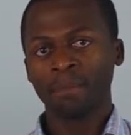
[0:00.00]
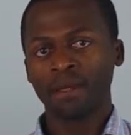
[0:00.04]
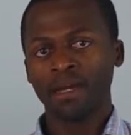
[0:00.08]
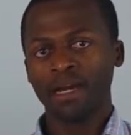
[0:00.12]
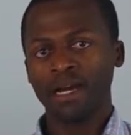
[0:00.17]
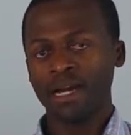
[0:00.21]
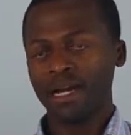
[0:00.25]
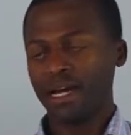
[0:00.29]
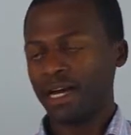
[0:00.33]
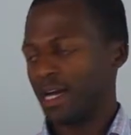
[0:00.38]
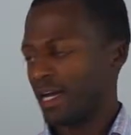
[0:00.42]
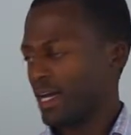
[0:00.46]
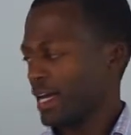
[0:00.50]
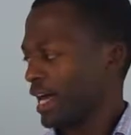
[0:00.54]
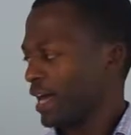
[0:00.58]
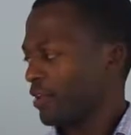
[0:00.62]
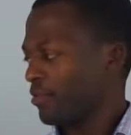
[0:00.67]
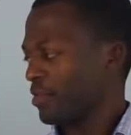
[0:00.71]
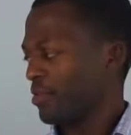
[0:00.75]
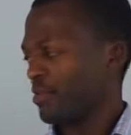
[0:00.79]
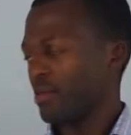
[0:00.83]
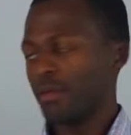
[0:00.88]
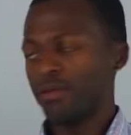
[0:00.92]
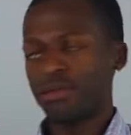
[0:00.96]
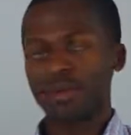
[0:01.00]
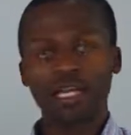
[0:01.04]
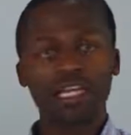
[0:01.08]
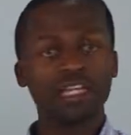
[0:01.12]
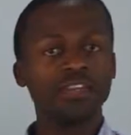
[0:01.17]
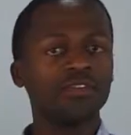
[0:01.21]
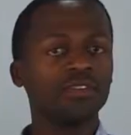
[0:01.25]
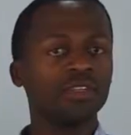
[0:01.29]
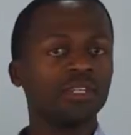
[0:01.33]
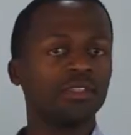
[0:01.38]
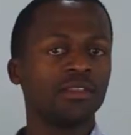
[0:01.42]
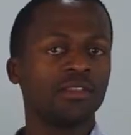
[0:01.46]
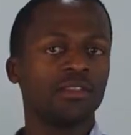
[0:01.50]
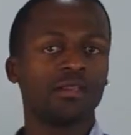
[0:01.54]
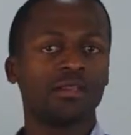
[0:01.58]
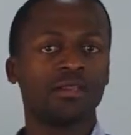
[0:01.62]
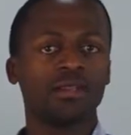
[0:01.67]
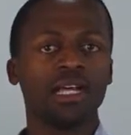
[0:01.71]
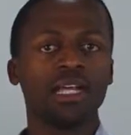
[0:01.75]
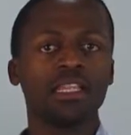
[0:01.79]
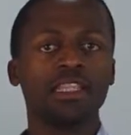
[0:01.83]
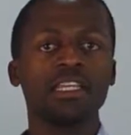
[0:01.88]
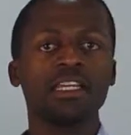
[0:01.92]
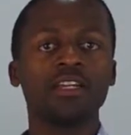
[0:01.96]
uh, I remember even
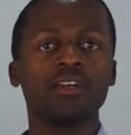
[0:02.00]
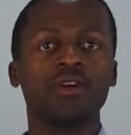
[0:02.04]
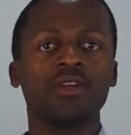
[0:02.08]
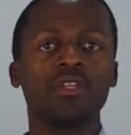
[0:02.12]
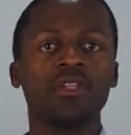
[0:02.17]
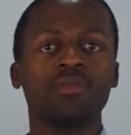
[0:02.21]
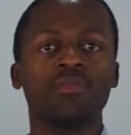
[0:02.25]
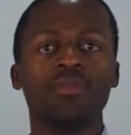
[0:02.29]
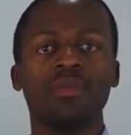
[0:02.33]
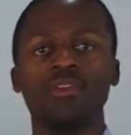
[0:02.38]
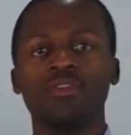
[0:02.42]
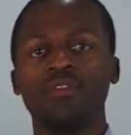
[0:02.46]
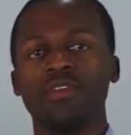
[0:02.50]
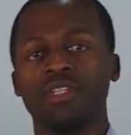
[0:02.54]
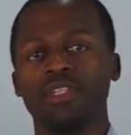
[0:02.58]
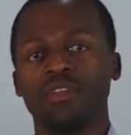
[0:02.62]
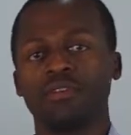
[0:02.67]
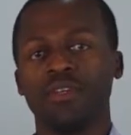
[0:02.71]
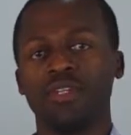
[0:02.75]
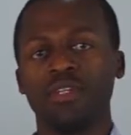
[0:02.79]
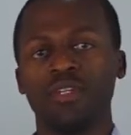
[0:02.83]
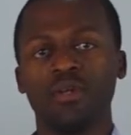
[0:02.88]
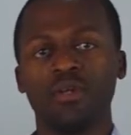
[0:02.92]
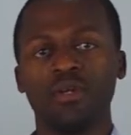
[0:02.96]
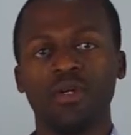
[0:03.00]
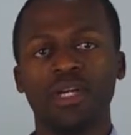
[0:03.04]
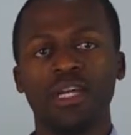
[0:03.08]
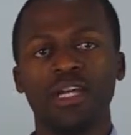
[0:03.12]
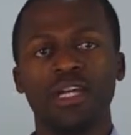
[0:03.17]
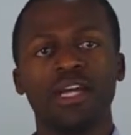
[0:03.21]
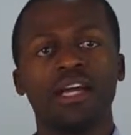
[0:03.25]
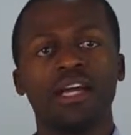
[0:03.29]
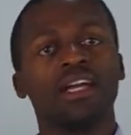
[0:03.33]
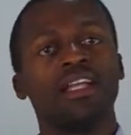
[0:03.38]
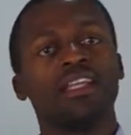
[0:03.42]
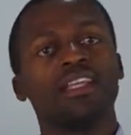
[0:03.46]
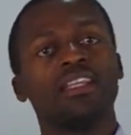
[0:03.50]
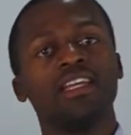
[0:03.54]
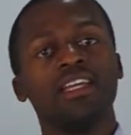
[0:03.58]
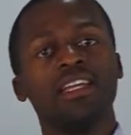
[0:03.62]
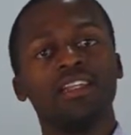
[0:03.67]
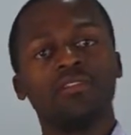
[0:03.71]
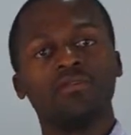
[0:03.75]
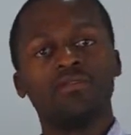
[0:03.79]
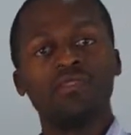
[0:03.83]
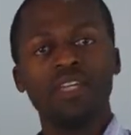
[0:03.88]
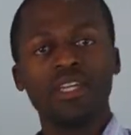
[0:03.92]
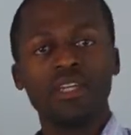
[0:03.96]
I think on the previous video
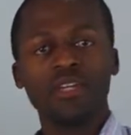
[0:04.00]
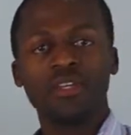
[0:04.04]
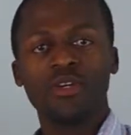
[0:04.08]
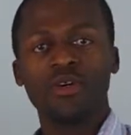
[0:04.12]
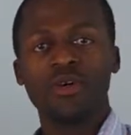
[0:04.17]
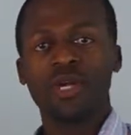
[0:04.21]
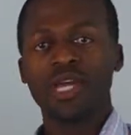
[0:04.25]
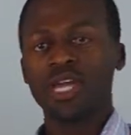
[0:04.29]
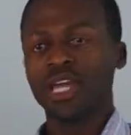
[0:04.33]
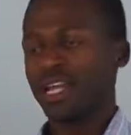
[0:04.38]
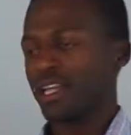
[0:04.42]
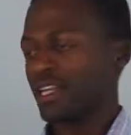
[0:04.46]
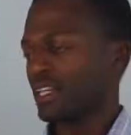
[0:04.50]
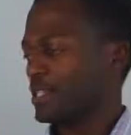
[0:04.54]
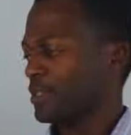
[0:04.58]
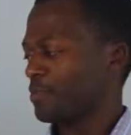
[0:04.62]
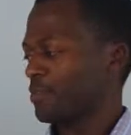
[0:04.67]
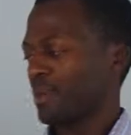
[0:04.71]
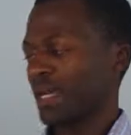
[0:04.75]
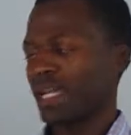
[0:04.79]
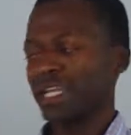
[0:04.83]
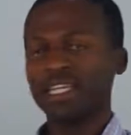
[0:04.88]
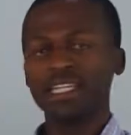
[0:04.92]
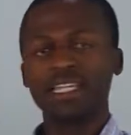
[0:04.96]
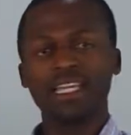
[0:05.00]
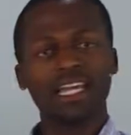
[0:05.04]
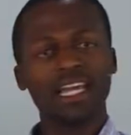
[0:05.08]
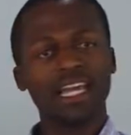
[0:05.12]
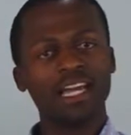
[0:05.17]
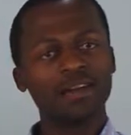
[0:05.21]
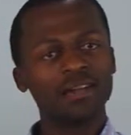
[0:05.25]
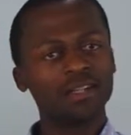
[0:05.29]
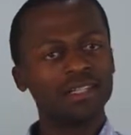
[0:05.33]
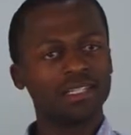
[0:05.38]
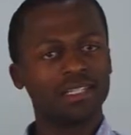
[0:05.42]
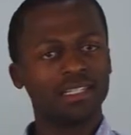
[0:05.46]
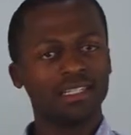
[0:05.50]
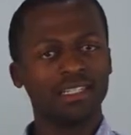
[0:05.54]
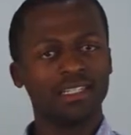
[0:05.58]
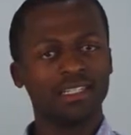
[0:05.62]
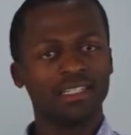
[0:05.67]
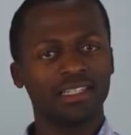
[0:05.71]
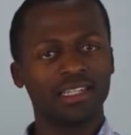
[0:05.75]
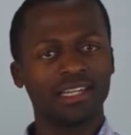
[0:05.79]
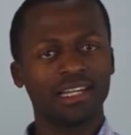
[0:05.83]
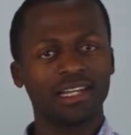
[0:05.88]
that video had spelling errors in it.